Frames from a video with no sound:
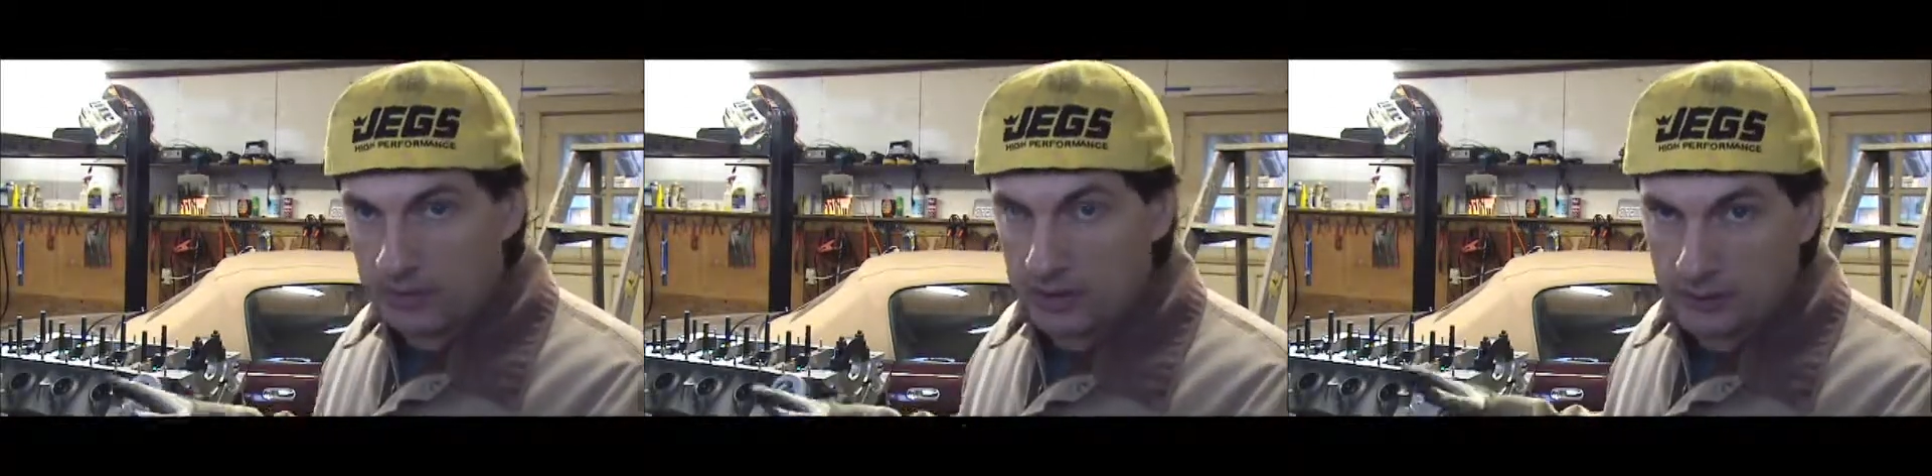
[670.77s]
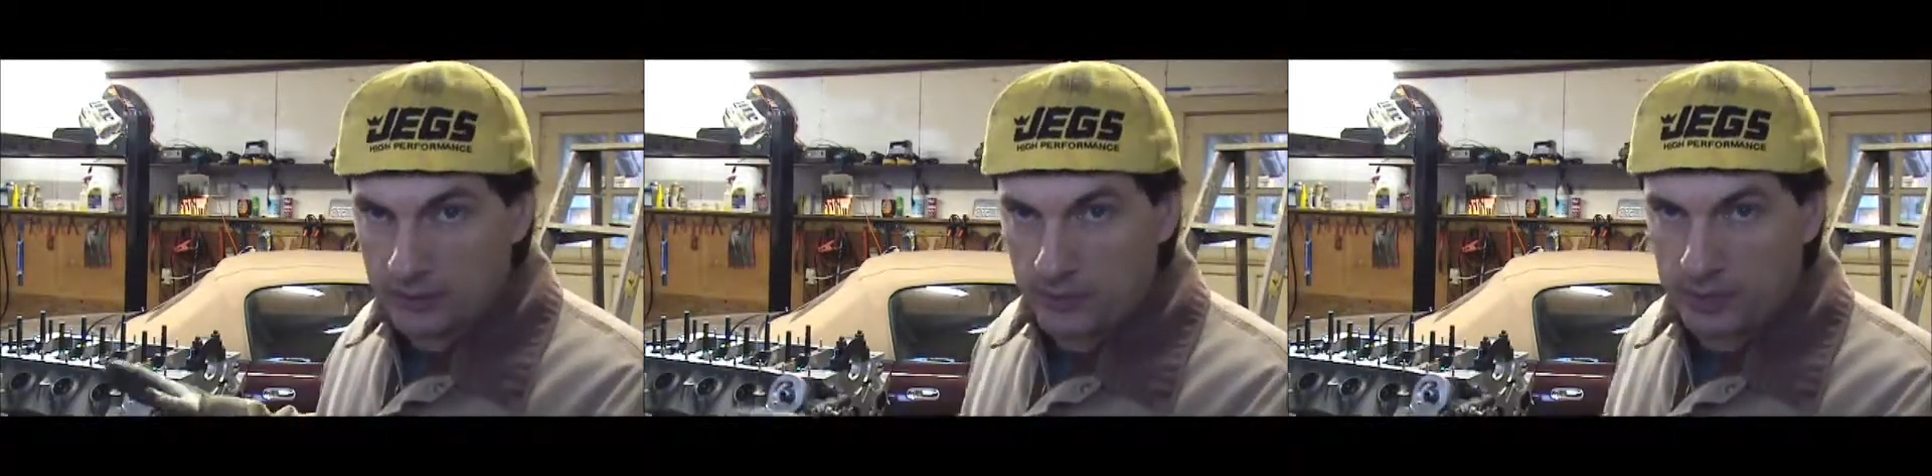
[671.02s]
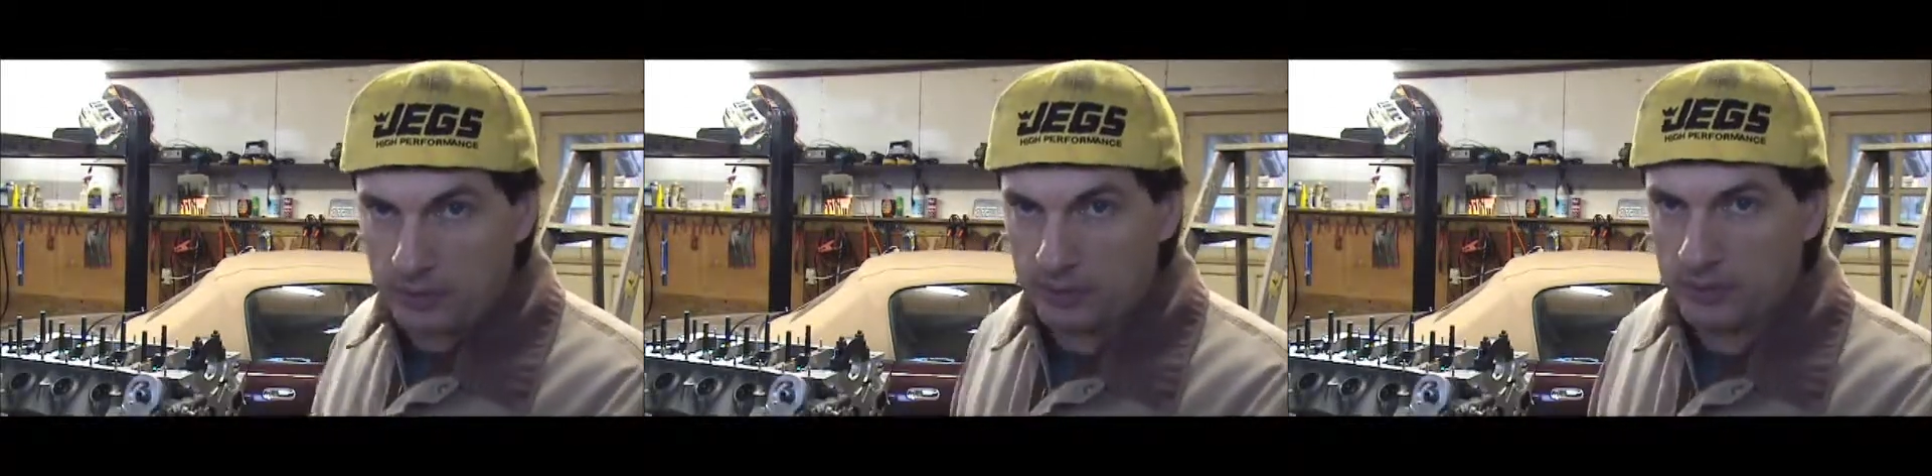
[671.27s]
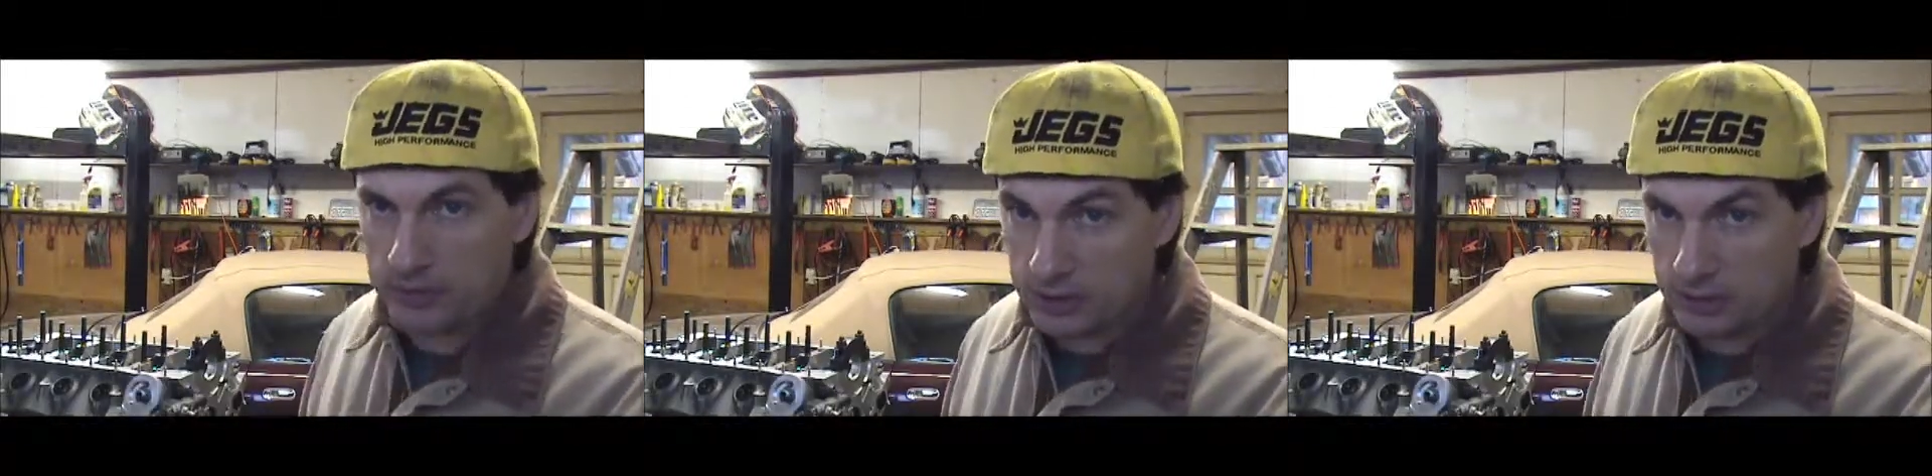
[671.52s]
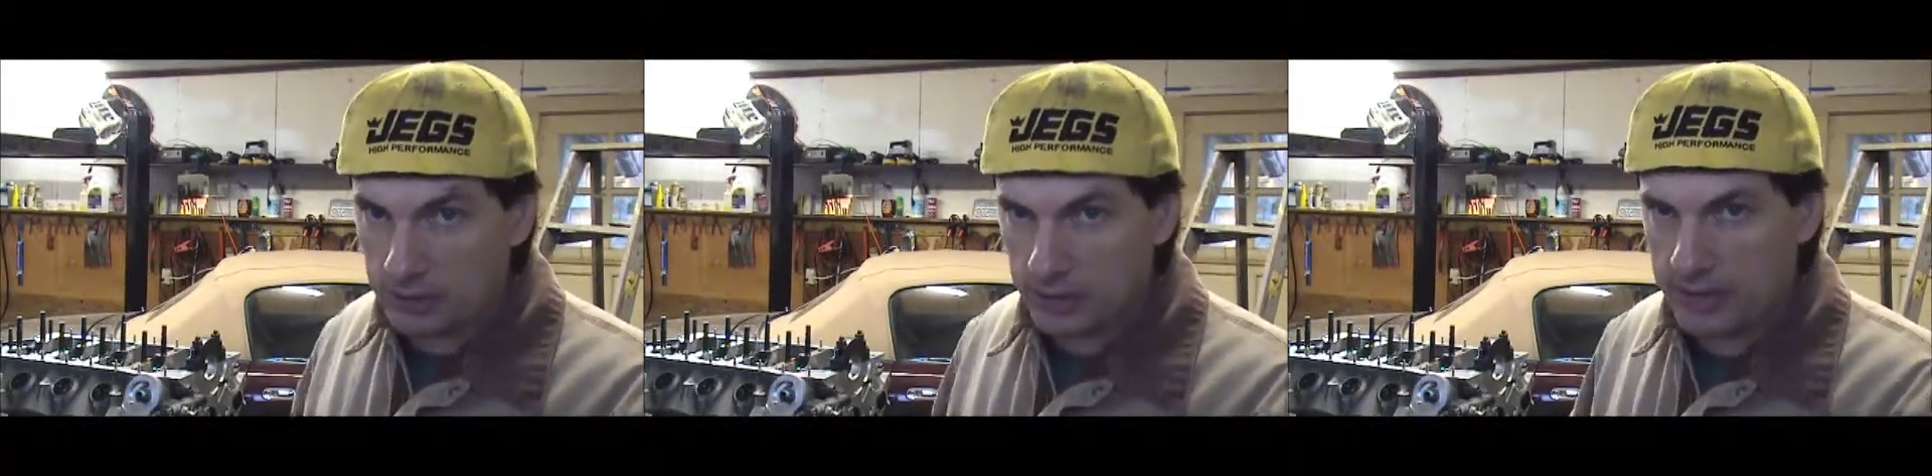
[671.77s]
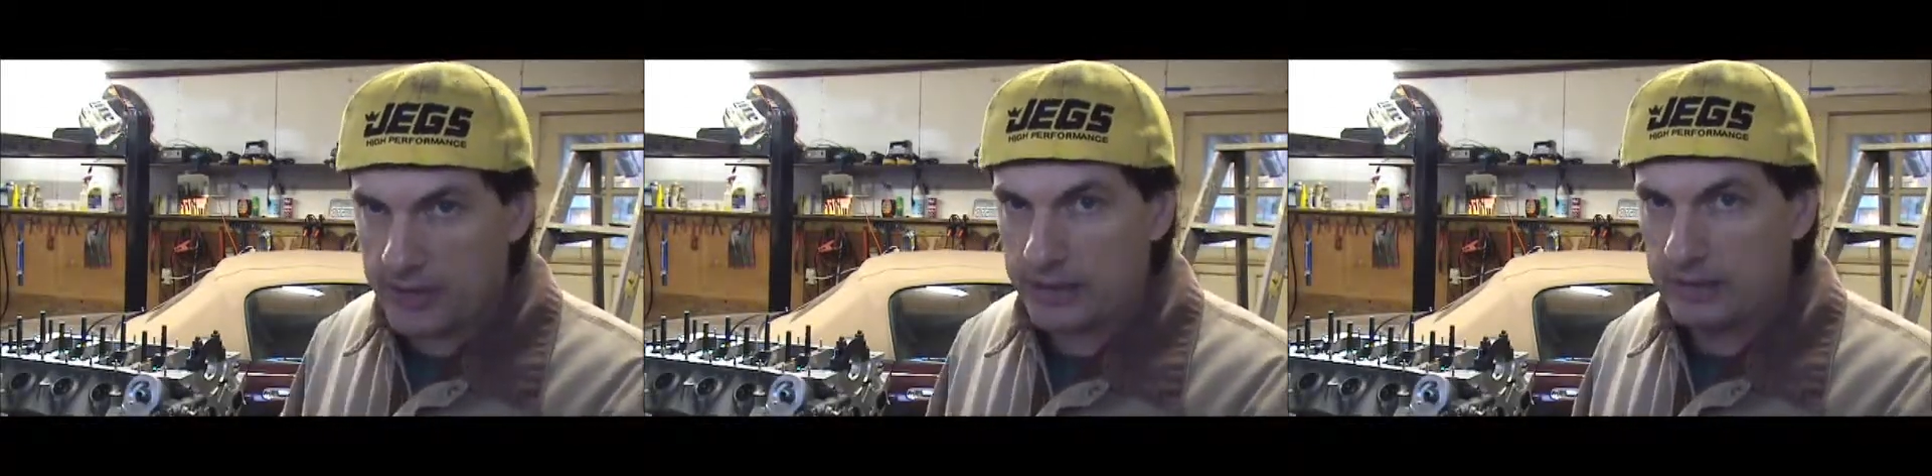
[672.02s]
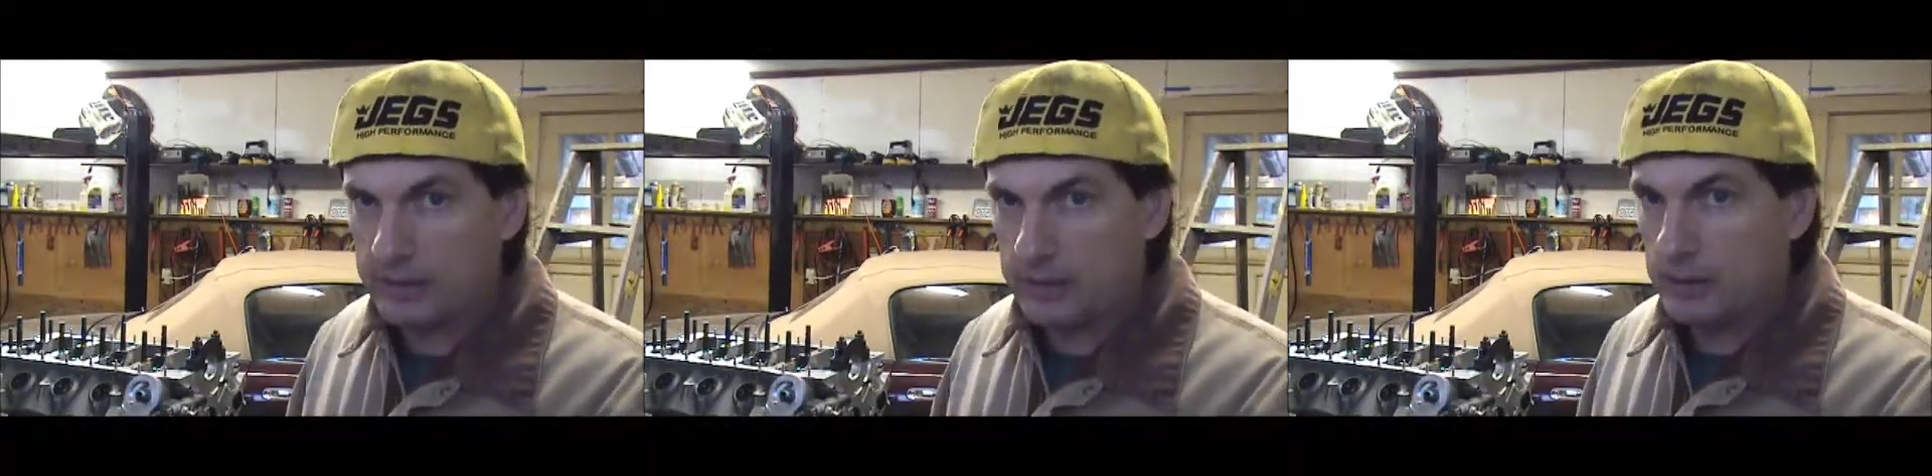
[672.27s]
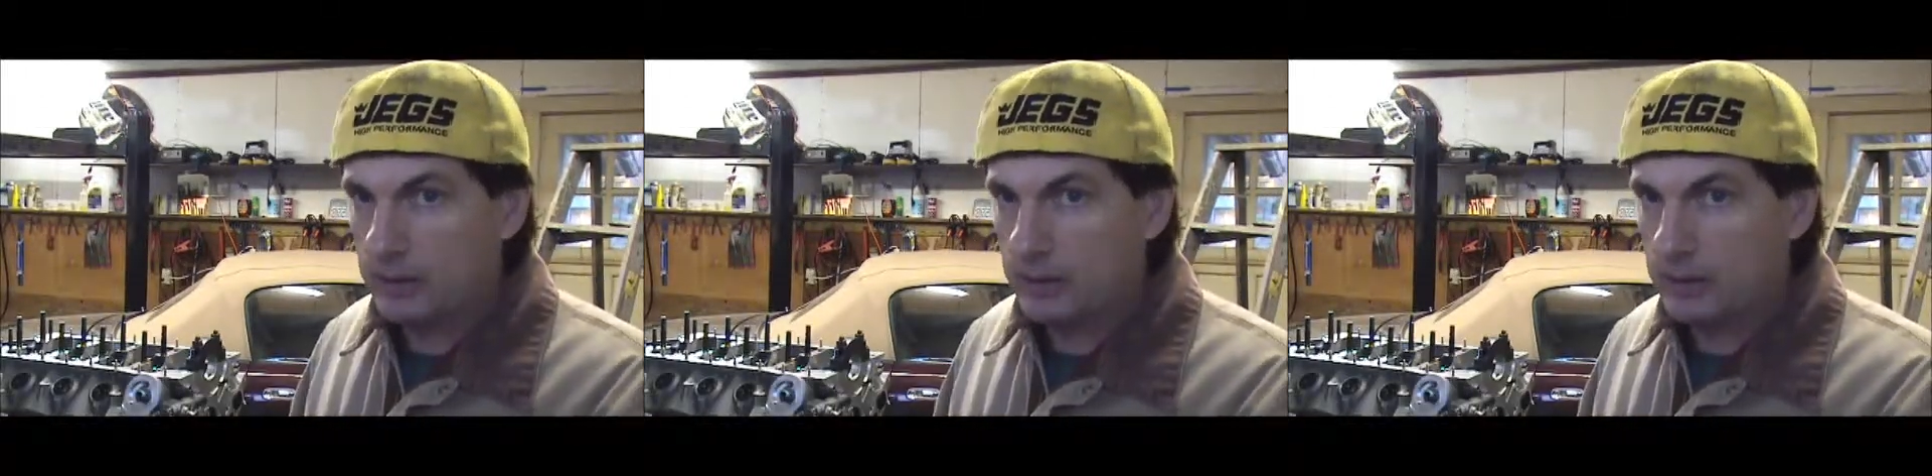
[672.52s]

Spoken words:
see if they're even, see where they're at.